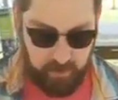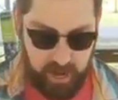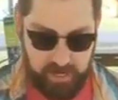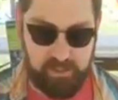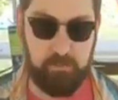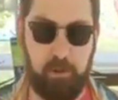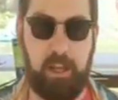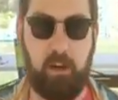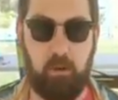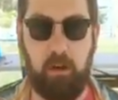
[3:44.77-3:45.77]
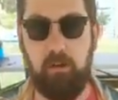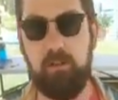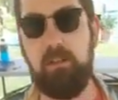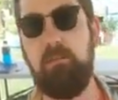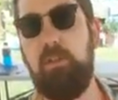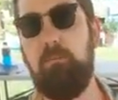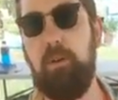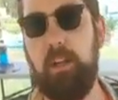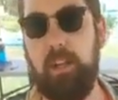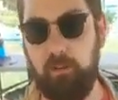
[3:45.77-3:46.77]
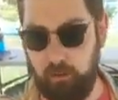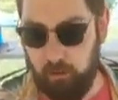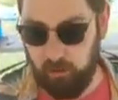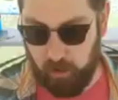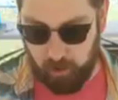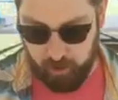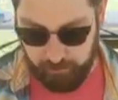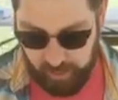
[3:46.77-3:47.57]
as the plant grows, you can put it into larger